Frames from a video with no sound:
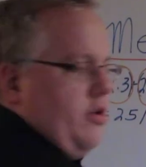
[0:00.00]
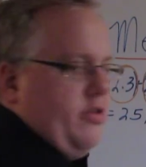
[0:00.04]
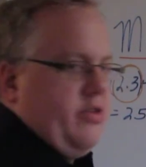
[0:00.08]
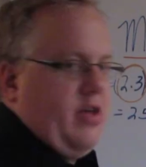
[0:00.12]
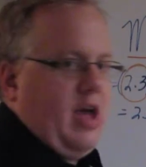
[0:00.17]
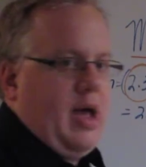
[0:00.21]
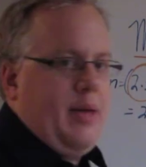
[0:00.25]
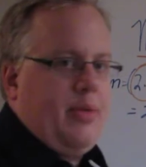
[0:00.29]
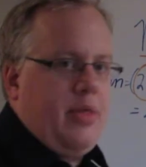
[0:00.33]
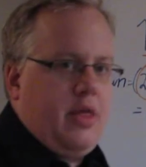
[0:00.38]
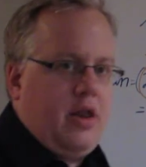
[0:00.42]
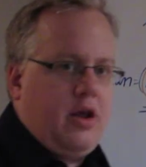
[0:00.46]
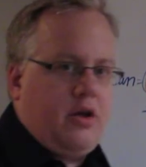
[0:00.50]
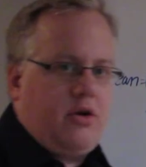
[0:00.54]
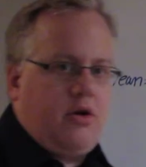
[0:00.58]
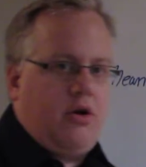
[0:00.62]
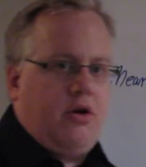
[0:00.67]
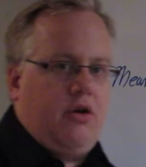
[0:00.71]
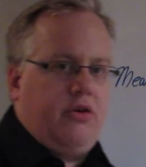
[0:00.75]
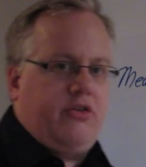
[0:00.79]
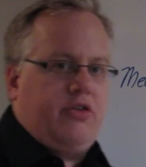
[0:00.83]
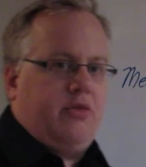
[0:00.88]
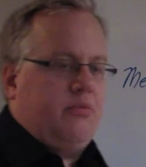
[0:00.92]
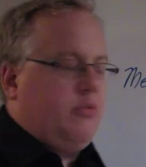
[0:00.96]
time that
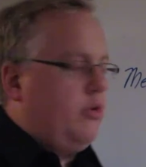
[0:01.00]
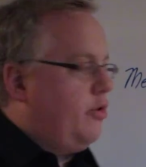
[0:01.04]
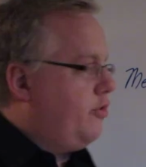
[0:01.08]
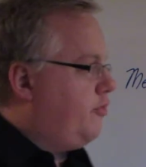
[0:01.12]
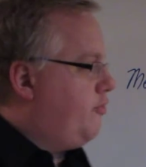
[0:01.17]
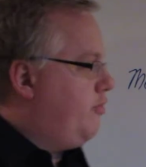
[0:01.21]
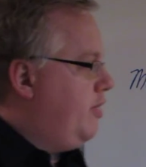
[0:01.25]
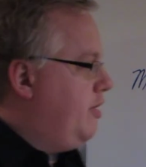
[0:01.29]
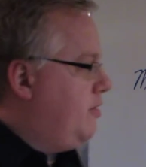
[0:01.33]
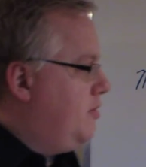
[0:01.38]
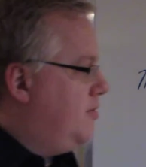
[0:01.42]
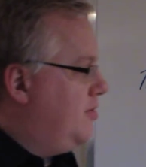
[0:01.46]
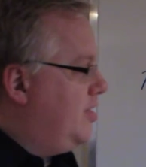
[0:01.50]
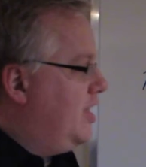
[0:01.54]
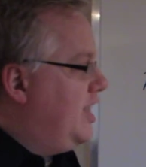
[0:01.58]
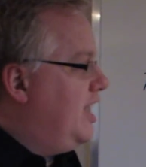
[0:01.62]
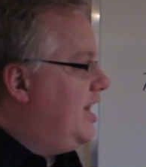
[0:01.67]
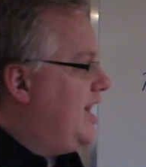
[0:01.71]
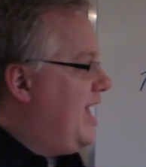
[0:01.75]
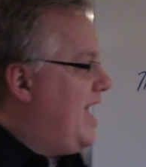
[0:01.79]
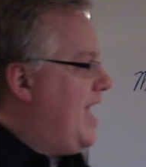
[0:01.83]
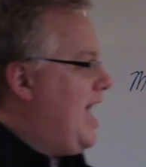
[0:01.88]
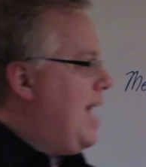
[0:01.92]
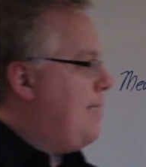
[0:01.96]
occurs the most frequently,
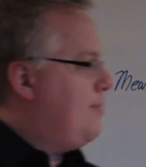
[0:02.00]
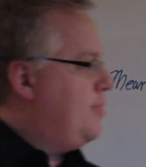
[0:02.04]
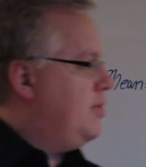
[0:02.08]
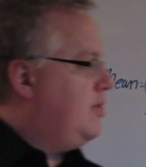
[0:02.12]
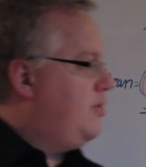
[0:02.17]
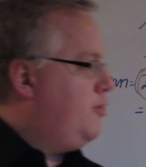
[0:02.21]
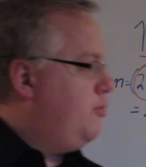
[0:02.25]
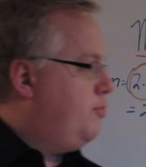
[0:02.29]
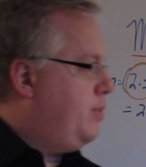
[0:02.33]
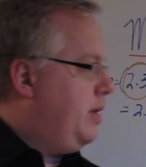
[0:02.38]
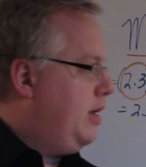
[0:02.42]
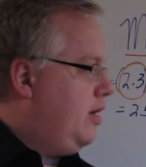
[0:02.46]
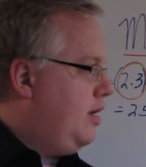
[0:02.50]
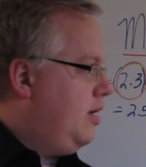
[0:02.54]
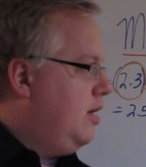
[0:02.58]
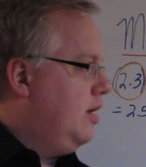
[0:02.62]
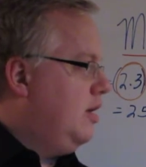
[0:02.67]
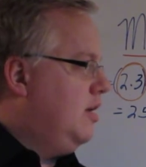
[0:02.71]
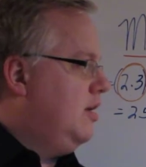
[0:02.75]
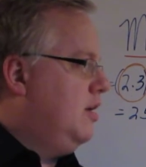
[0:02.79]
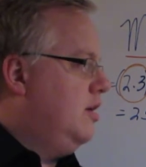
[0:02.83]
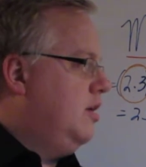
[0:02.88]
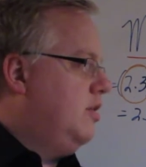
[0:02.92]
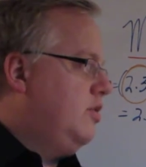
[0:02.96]
and it happened to be
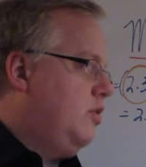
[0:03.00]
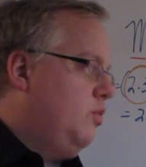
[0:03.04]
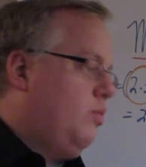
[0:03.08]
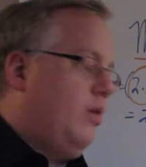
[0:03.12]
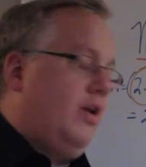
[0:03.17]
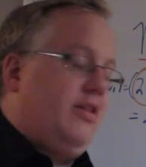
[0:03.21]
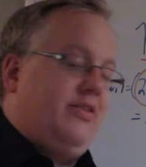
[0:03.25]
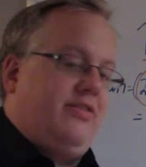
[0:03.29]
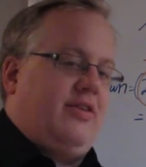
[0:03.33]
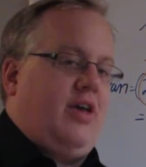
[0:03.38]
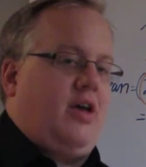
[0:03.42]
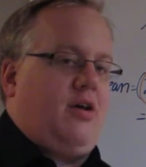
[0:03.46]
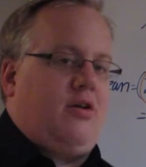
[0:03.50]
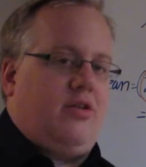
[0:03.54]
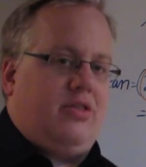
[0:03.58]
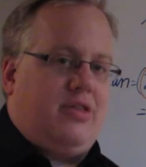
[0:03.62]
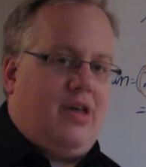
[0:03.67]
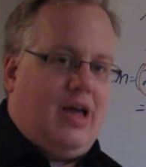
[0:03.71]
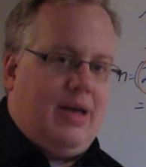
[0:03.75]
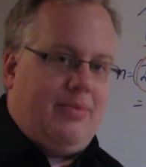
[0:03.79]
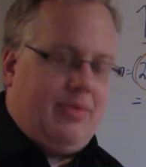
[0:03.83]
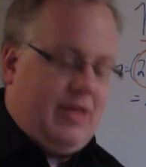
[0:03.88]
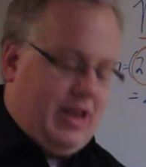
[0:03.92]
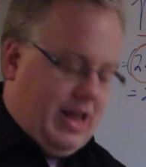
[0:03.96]
the one cycle
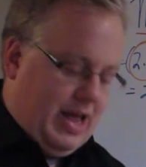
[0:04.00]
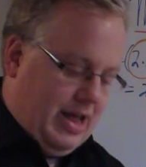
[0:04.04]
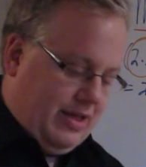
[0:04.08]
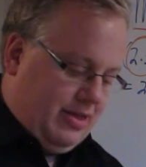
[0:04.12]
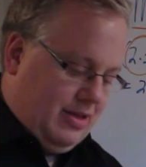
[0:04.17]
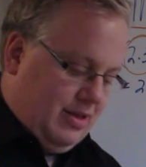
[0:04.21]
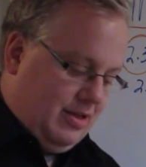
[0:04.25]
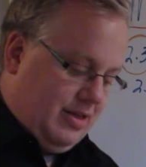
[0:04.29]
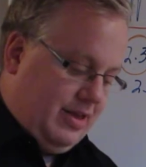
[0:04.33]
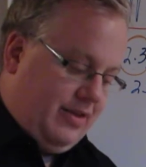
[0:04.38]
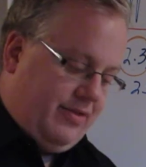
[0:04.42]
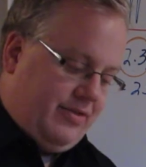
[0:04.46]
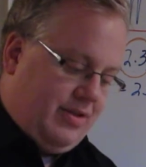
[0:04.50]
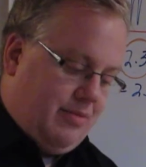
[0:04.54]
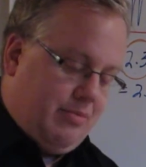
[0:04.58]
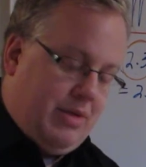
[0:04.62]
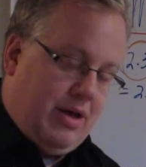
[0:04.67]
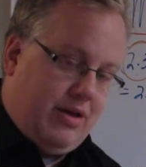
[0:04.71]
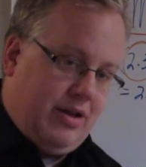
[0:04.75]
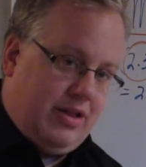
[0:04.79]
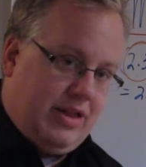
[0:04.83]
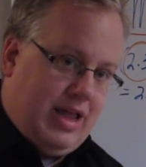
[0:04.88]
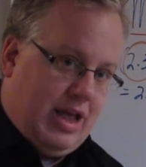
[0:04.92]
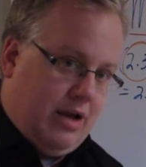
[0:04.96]
time that had the least
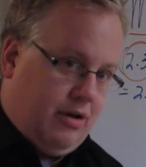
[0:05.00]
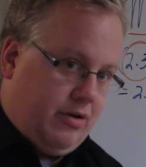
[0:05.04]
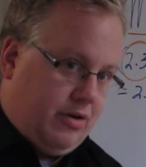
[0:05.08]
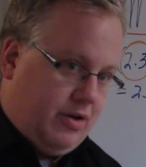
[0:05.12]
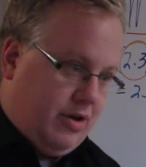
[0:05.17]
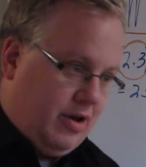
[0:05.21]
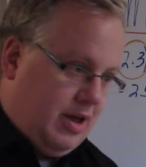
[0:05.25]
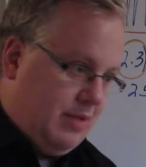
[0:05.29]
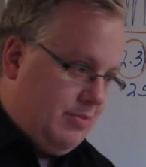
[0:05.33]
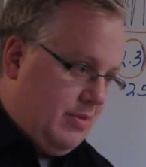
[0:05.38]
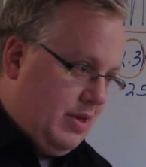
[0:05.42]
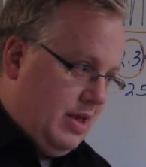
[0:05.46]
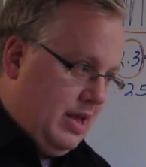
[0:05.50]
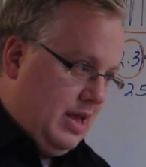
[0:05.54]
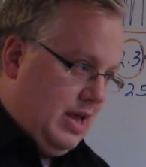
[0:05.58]
amount of downtime,